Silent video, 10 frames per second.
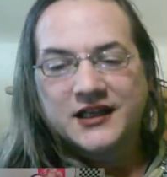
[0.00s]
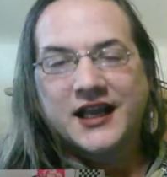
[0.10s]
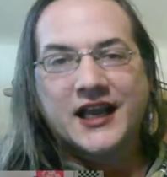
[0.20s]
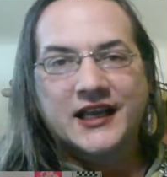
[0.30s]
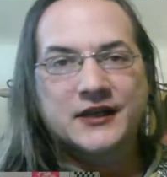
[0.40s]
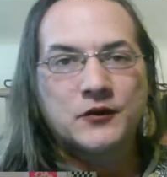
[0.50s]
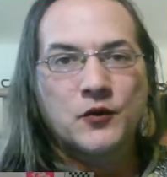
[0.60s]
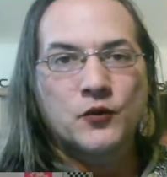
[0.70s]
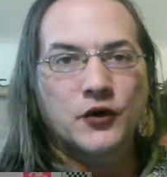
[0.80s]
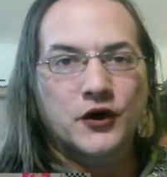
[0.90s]
and
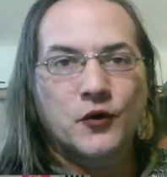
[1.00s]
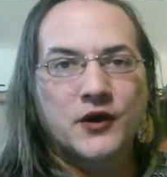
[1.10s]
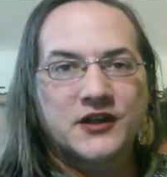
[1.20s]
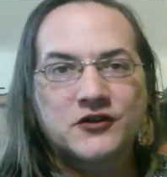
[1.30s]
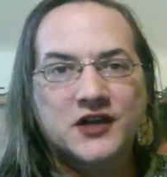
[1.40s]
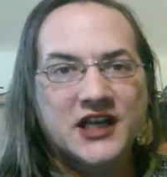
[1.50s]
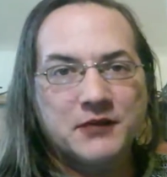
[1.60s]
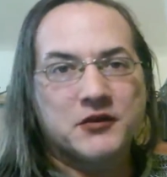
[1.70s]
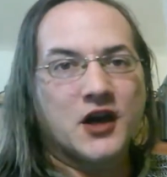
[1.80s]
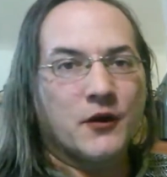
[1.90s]
we're going to
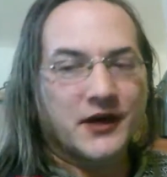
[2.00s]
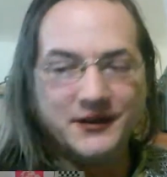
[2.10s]
keep going.